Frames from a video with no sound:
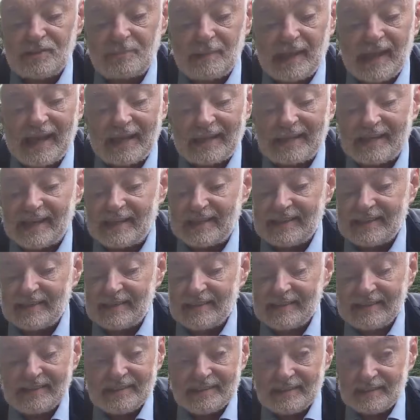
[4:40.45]
blanket.
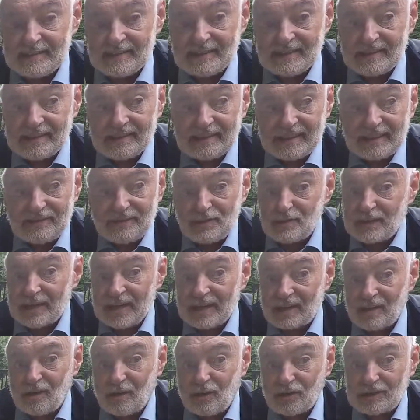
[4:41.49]
If you
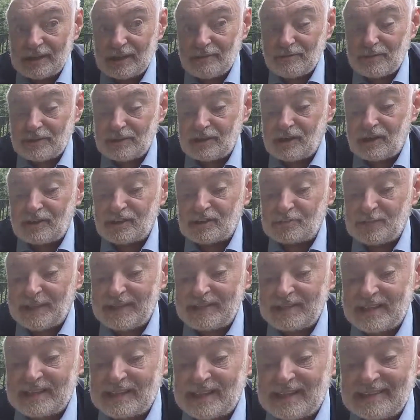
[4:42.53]
get caught out and you've got to
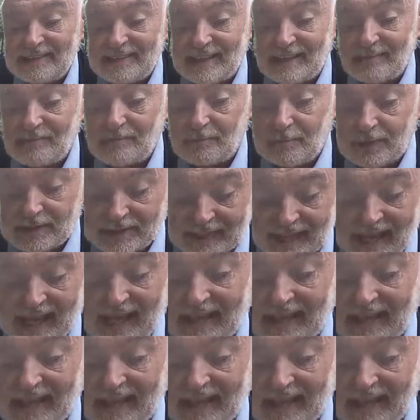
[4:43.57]
spend a night out, with that